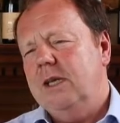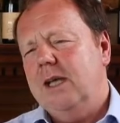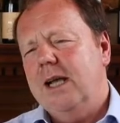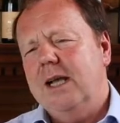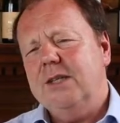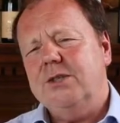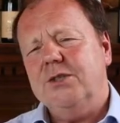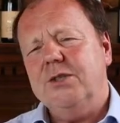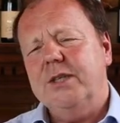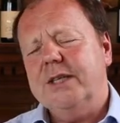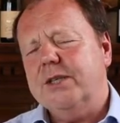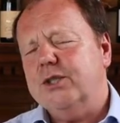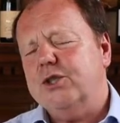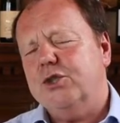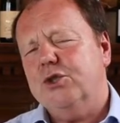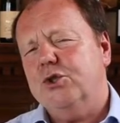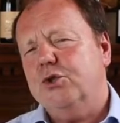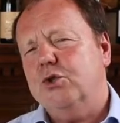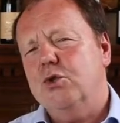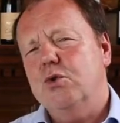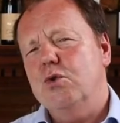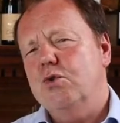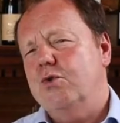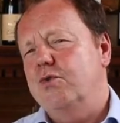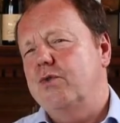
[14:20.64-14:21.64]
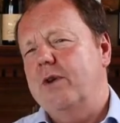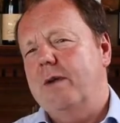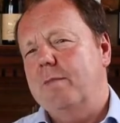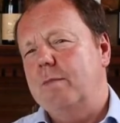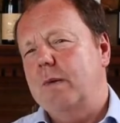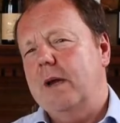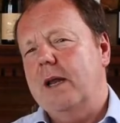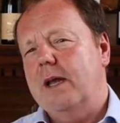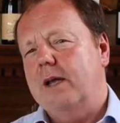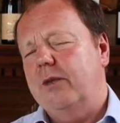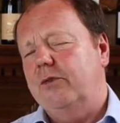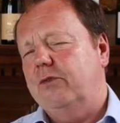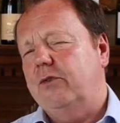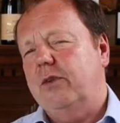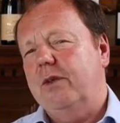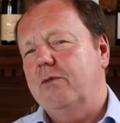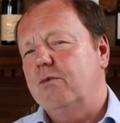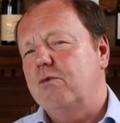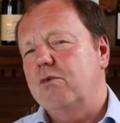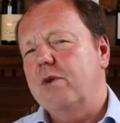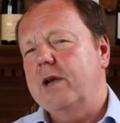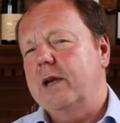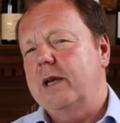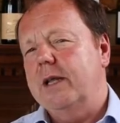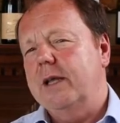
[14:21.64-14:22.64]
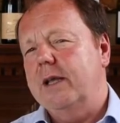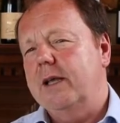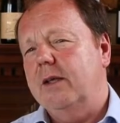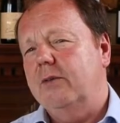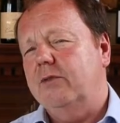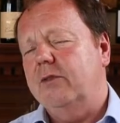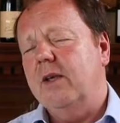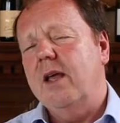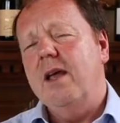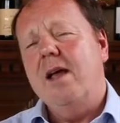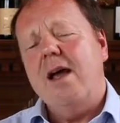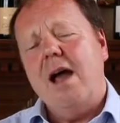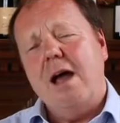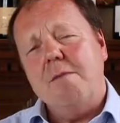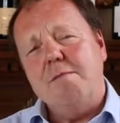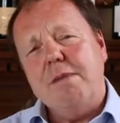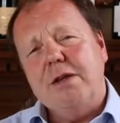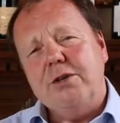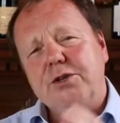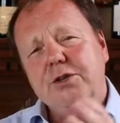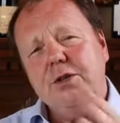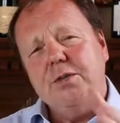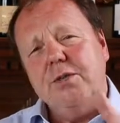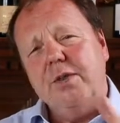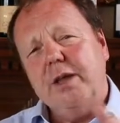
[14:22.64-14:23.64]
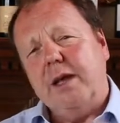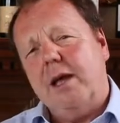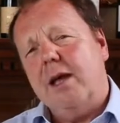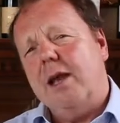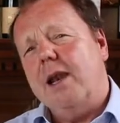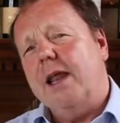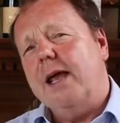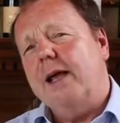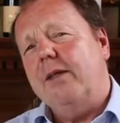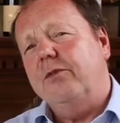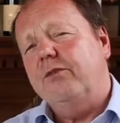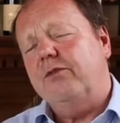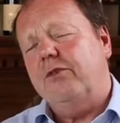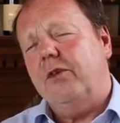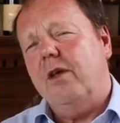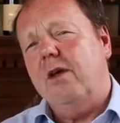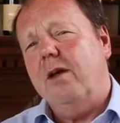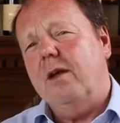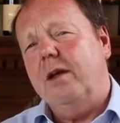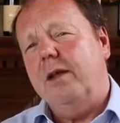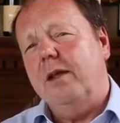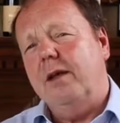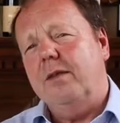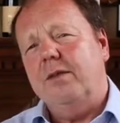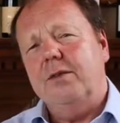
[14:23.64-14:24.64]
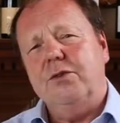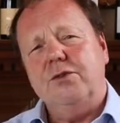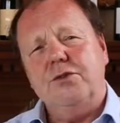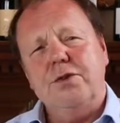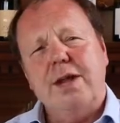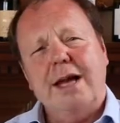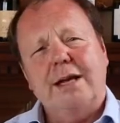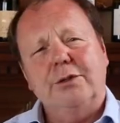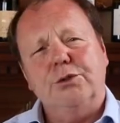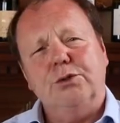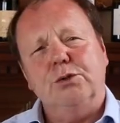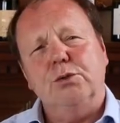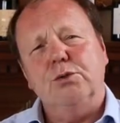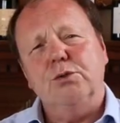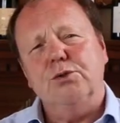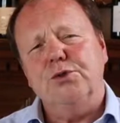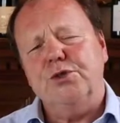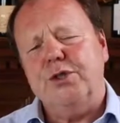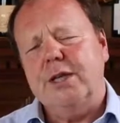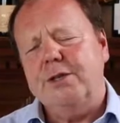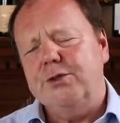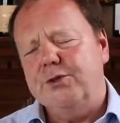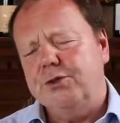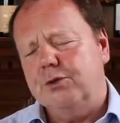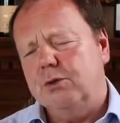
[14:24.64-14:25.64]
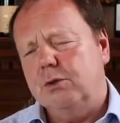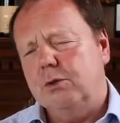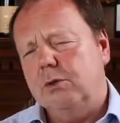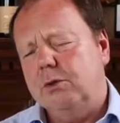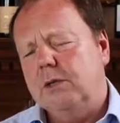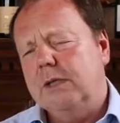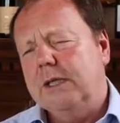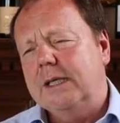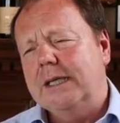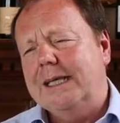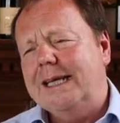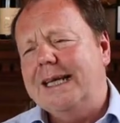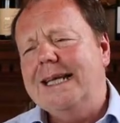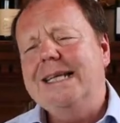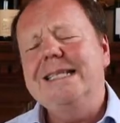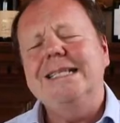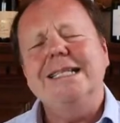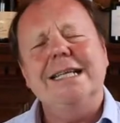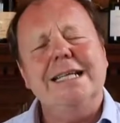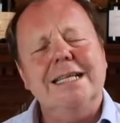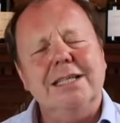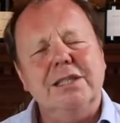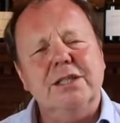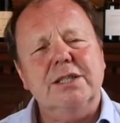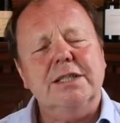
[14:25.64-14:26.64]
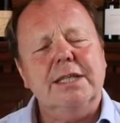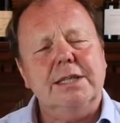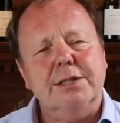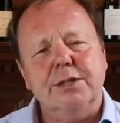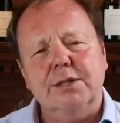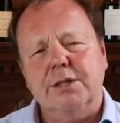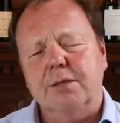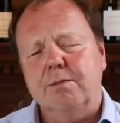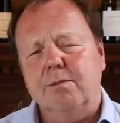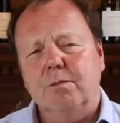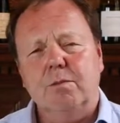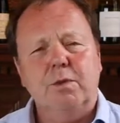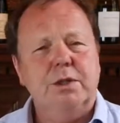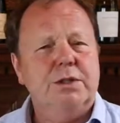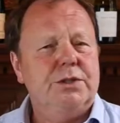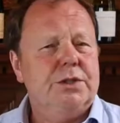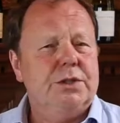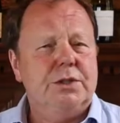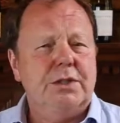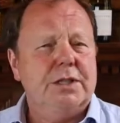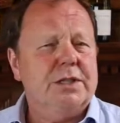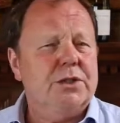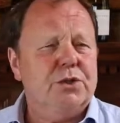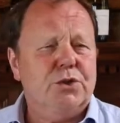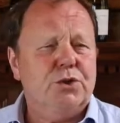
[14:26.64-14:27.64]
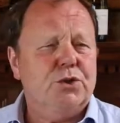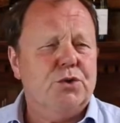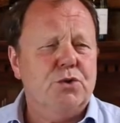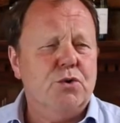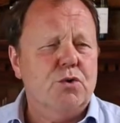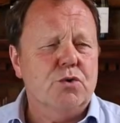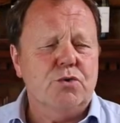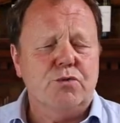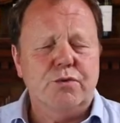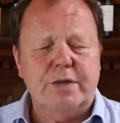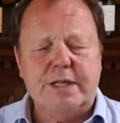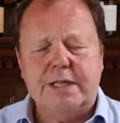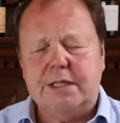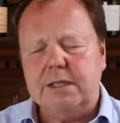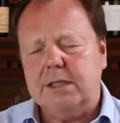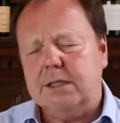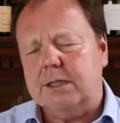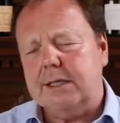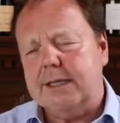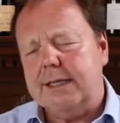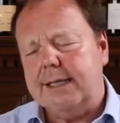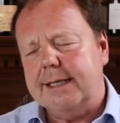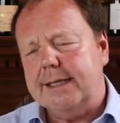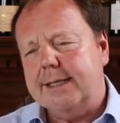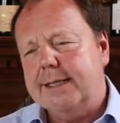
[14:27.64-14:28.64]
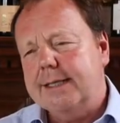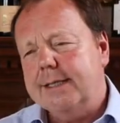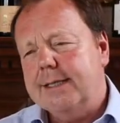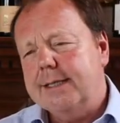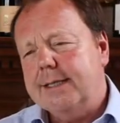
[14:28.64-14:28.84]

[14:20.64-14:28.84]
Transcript: It's an extraordinary place, it really is. I mentioned the galettes earlier, this natural central heating system, which is extraordinary to see.